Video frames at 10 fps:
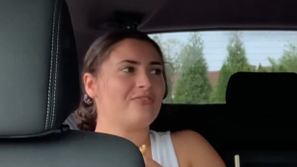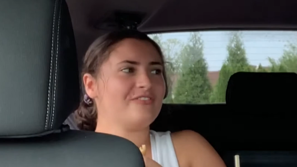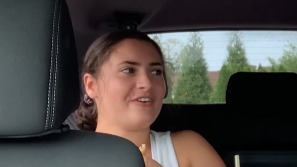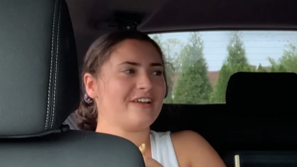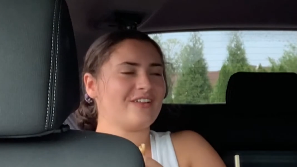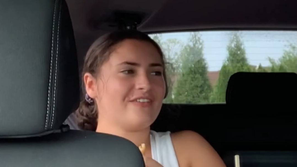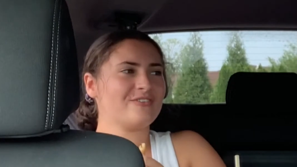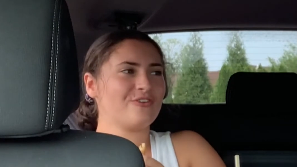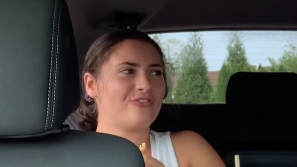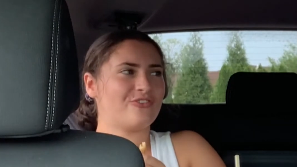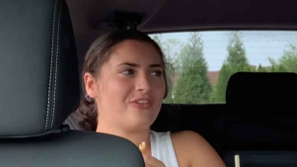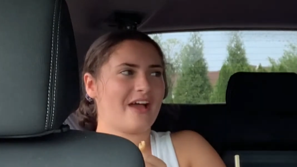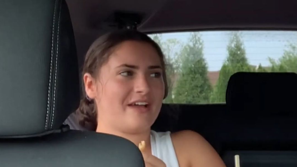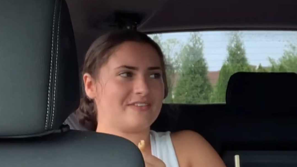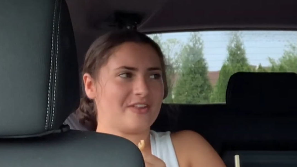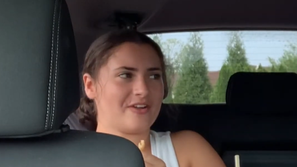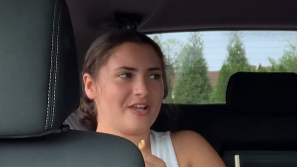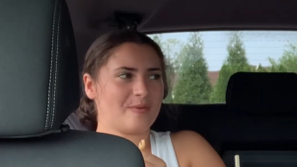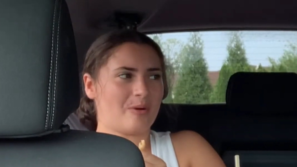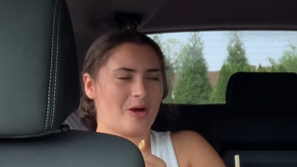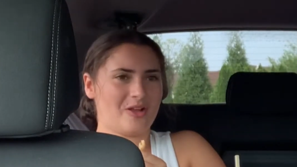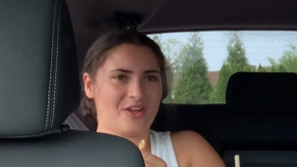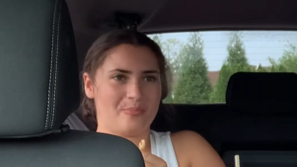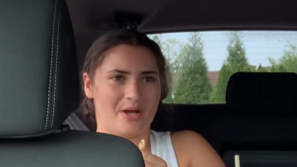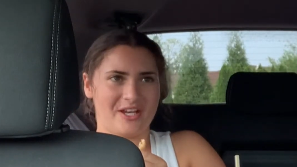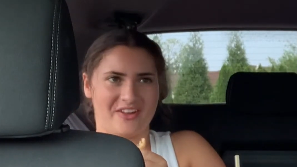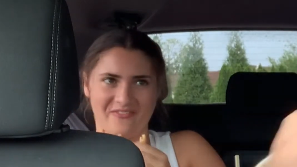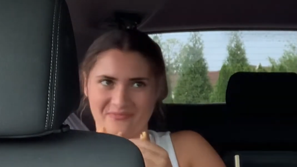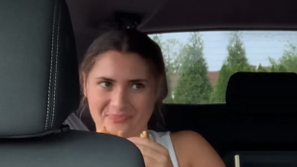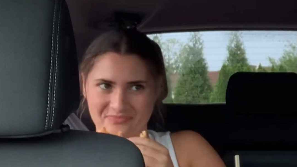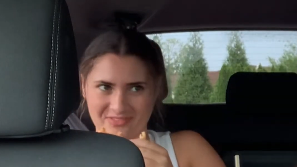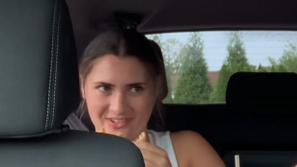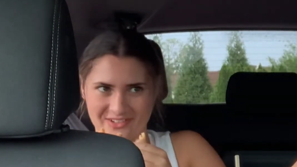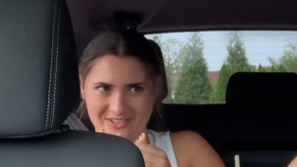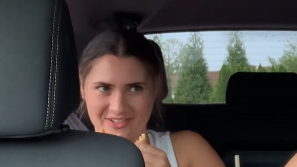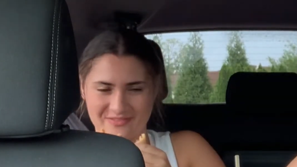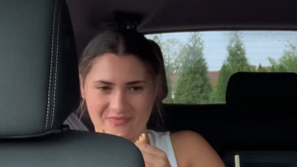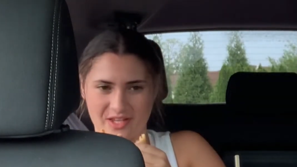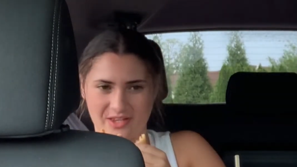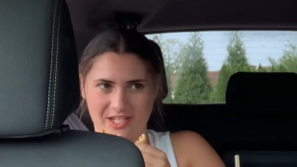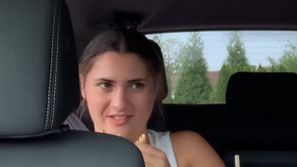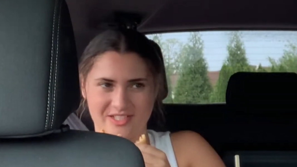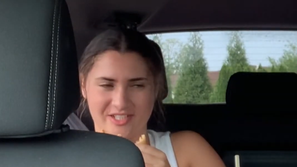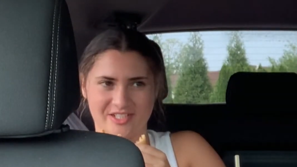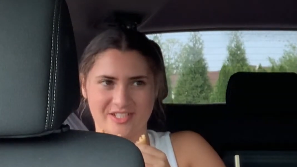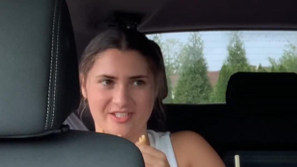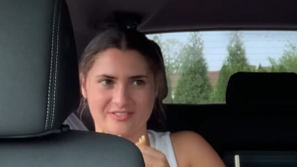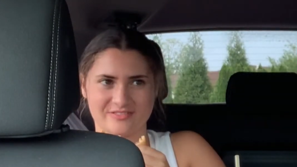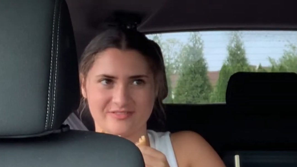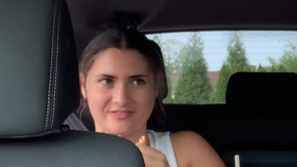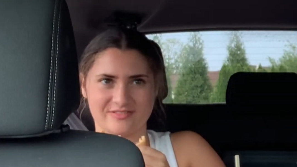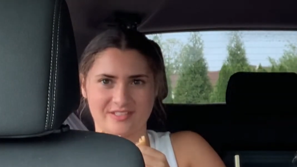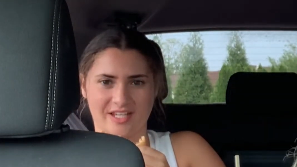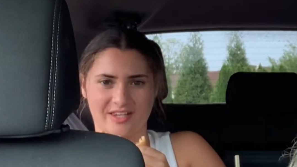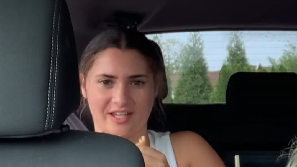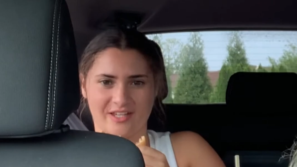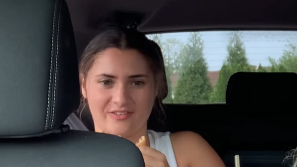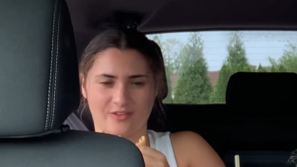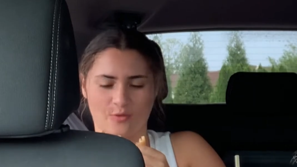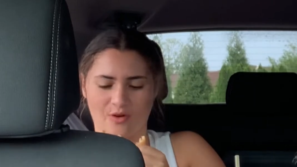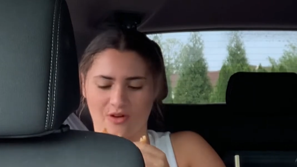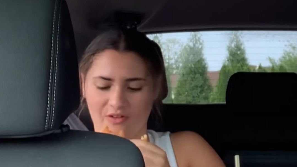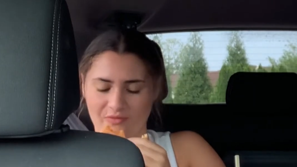no, I love how ghosts do that. They're like part like bunny, and like deer, mm. and like squirrel.